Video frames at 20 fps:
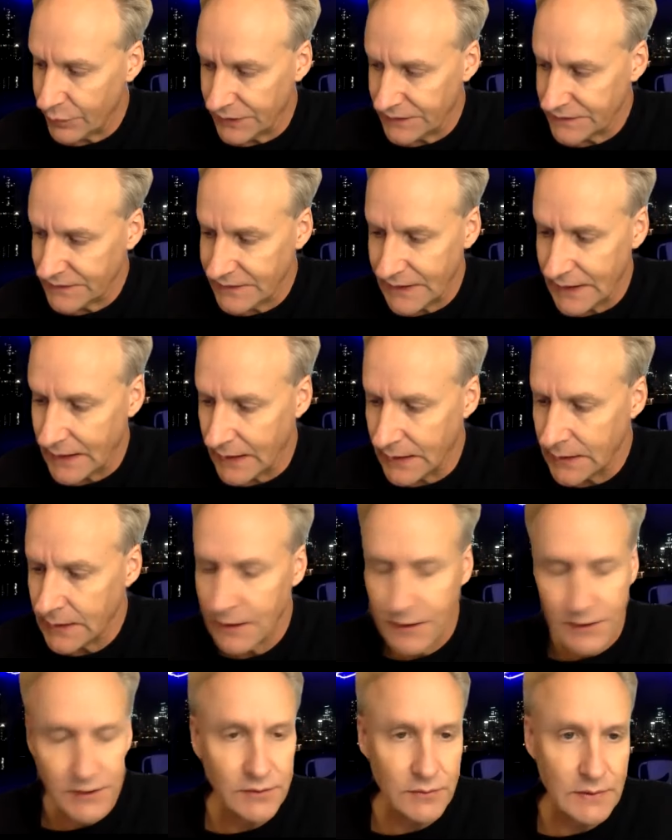plus the 8,
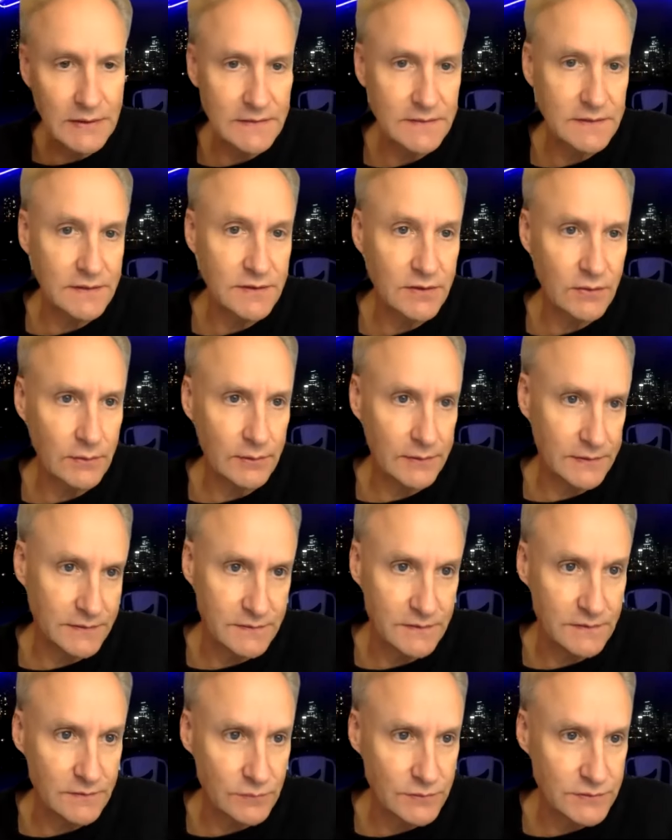you get the total
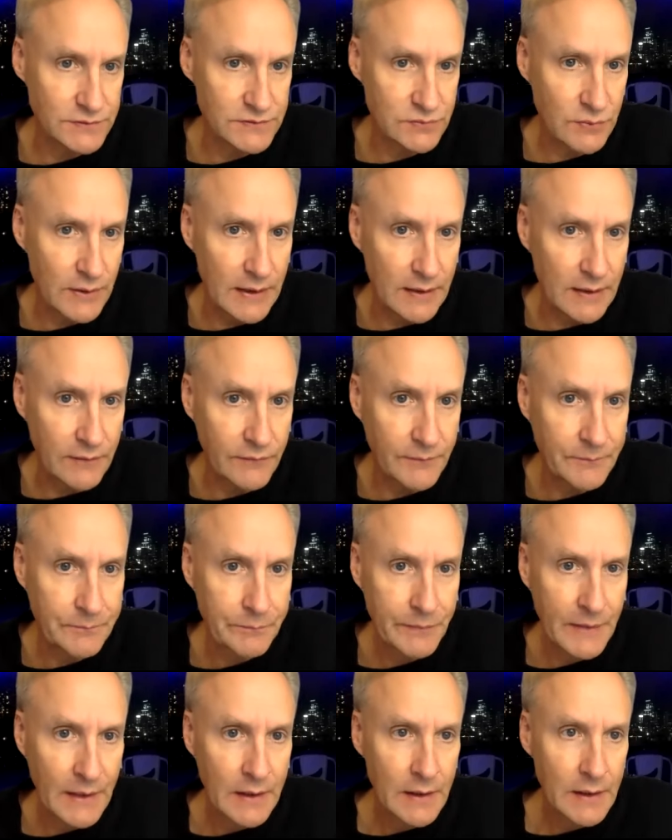distance, which is 12.
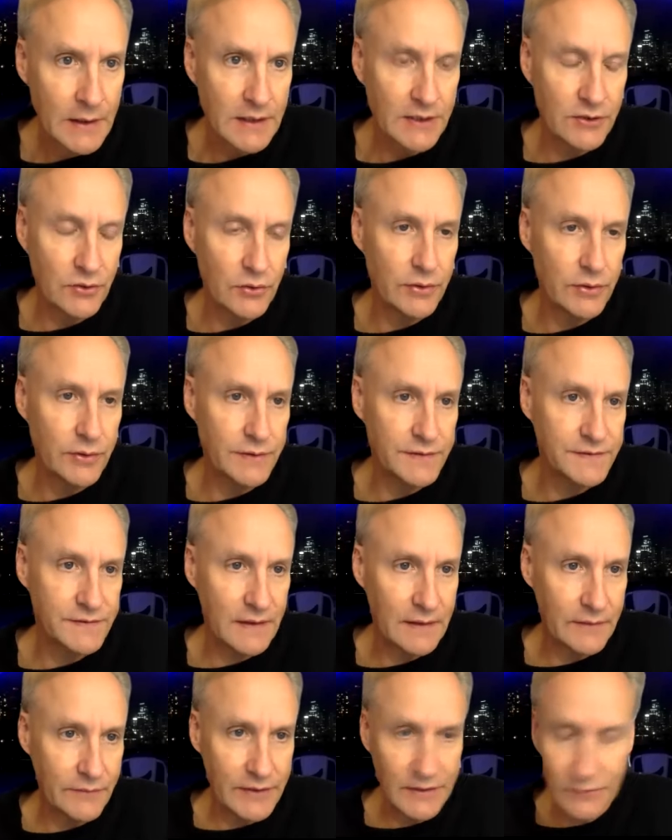In order to
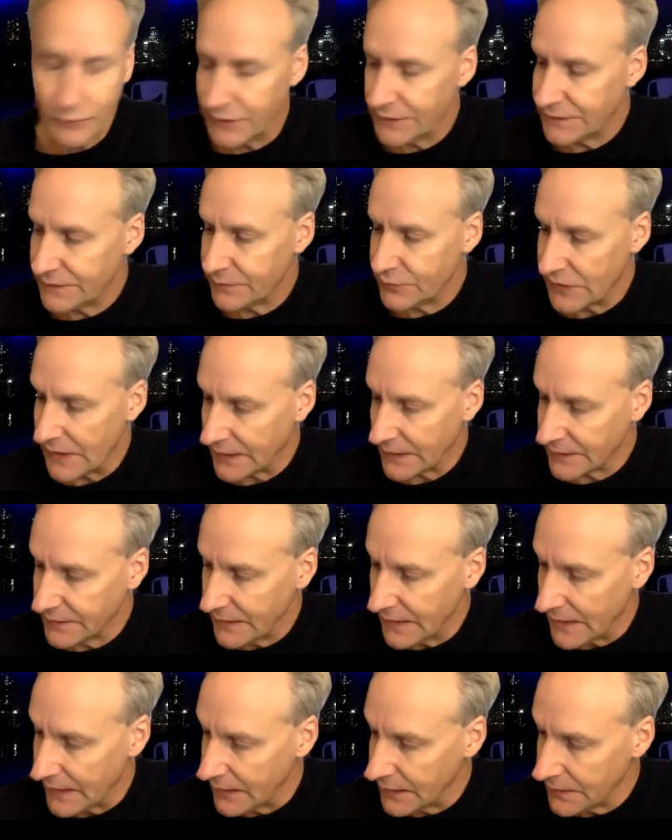solve it, we subtract
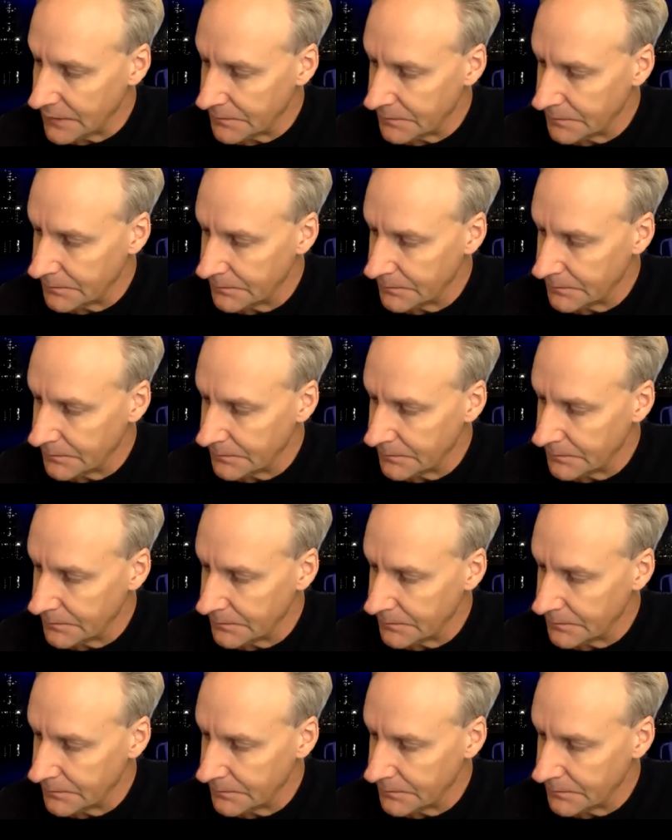the 8.